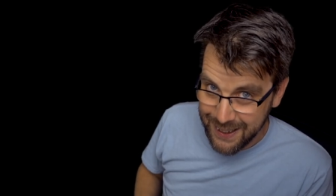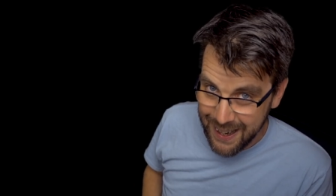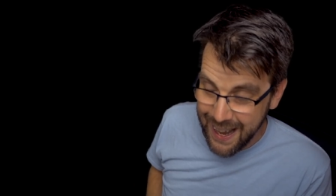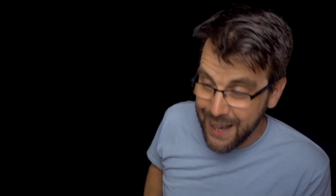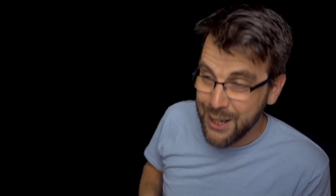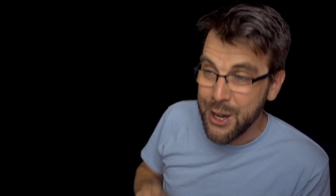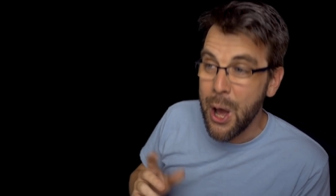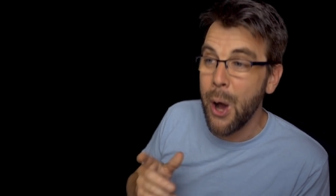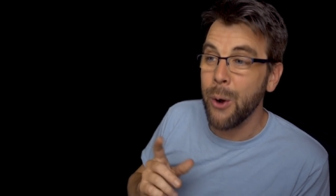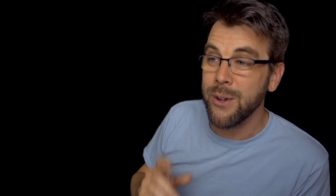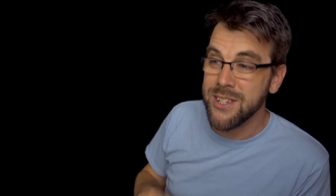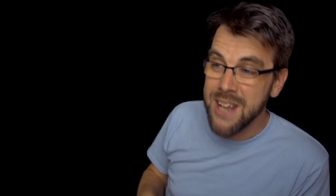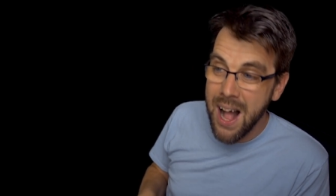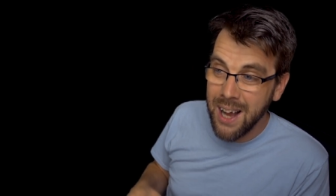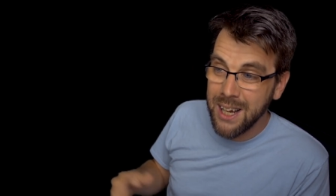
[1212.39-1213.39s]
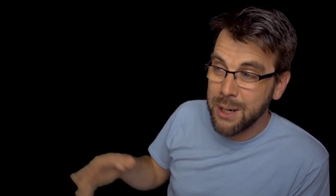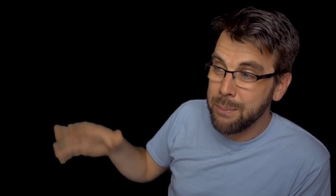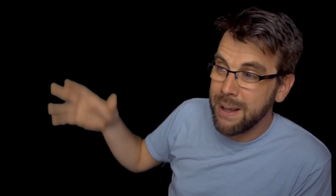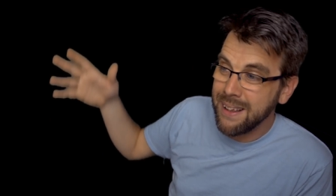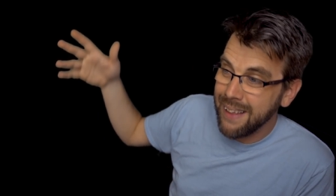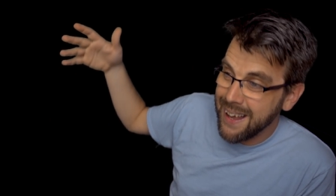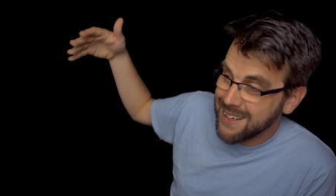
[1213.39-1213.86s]
And no, it's not going to
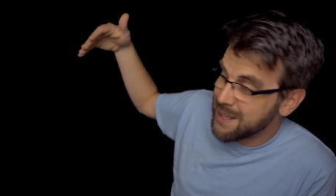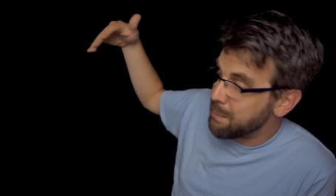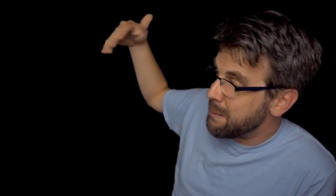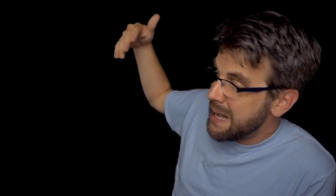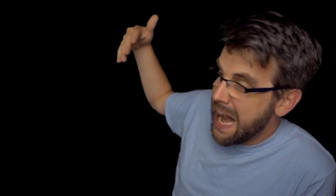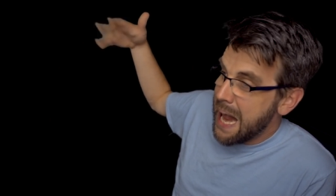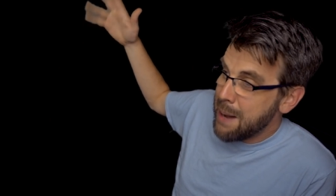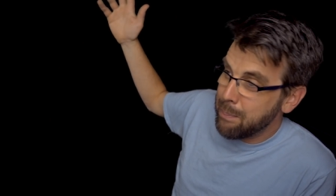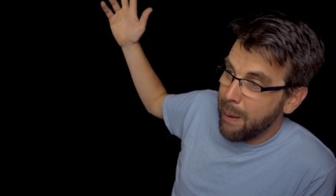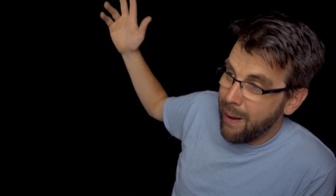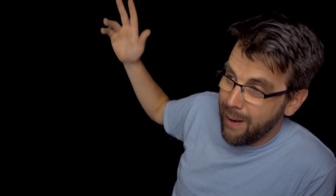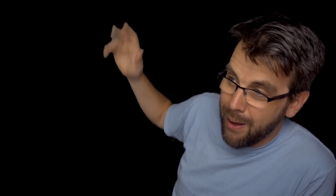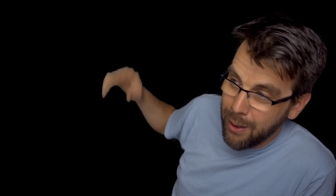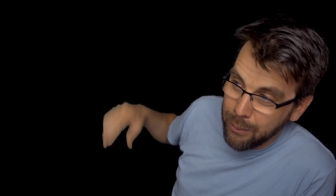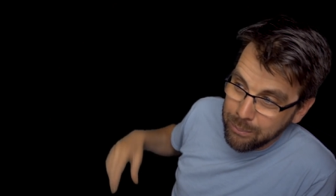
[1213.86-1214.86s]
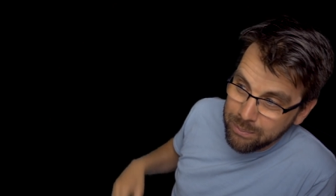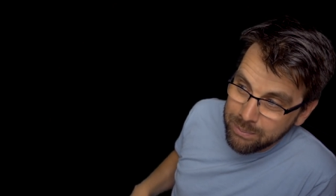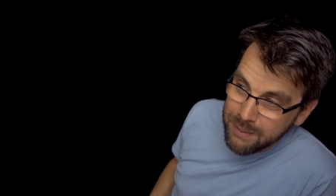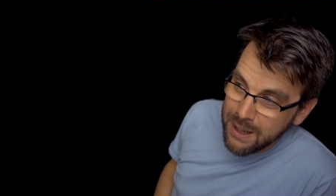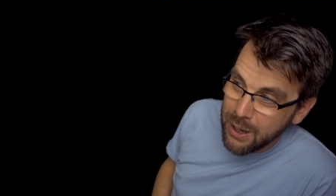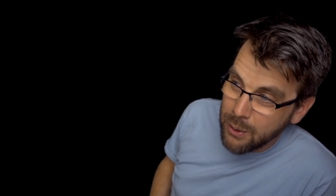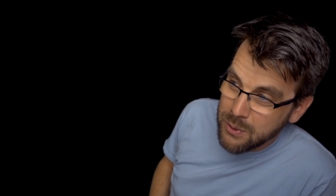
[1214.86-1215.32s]
be like some
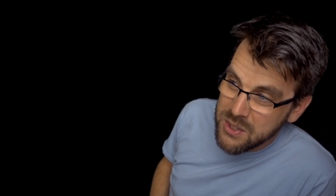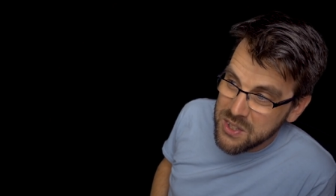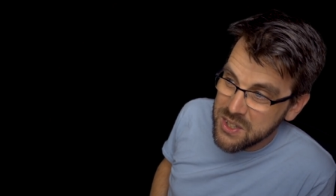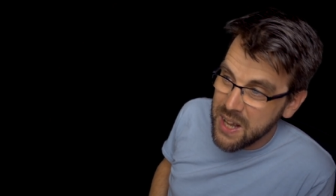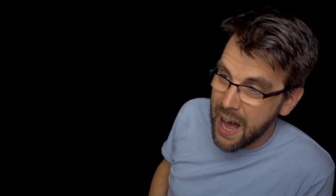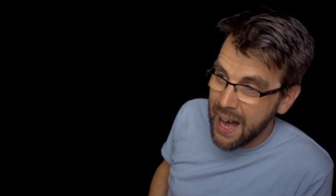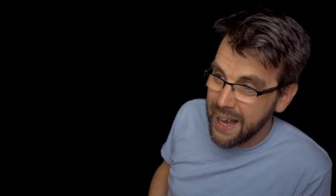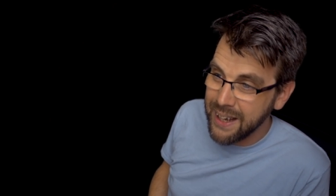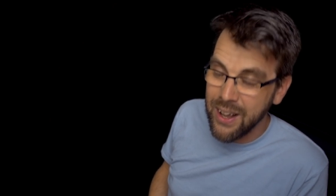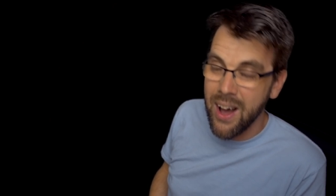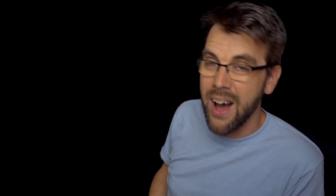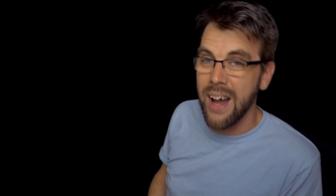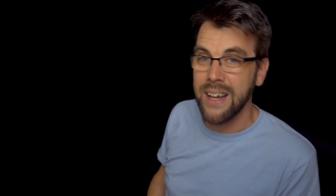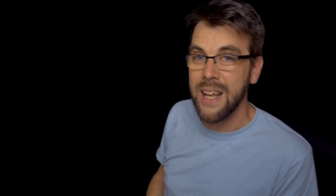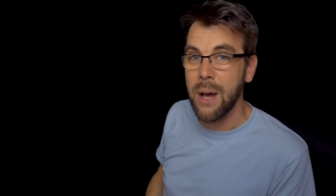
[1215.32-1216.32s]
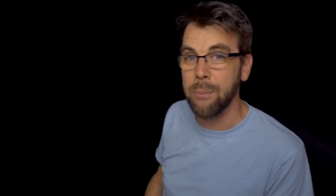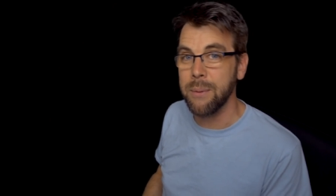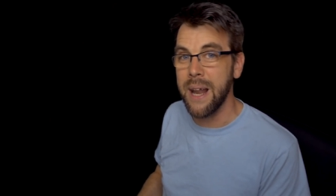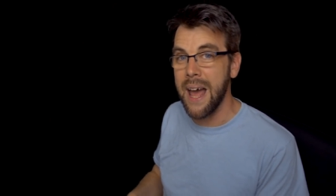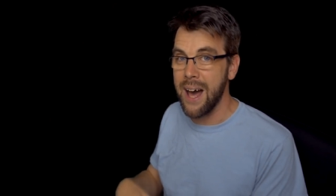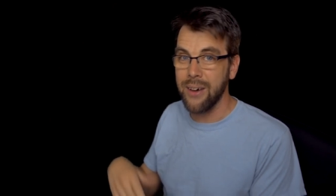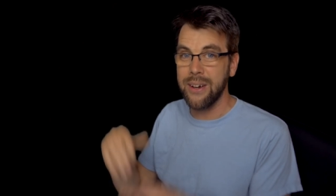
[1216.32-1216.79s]
napalm, you know, sky god come
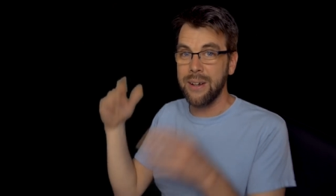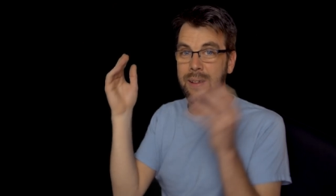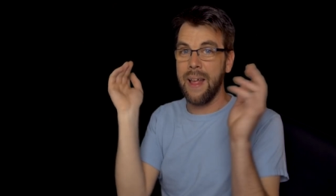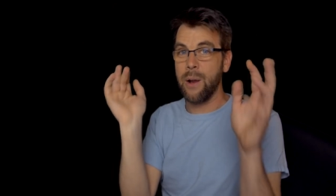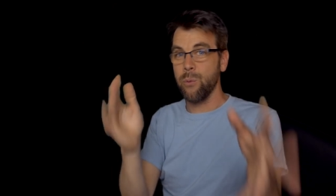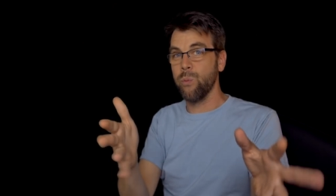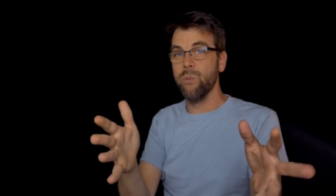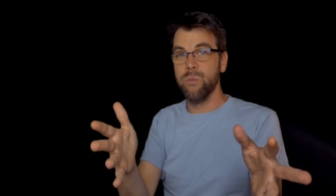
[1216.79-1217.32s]
down and like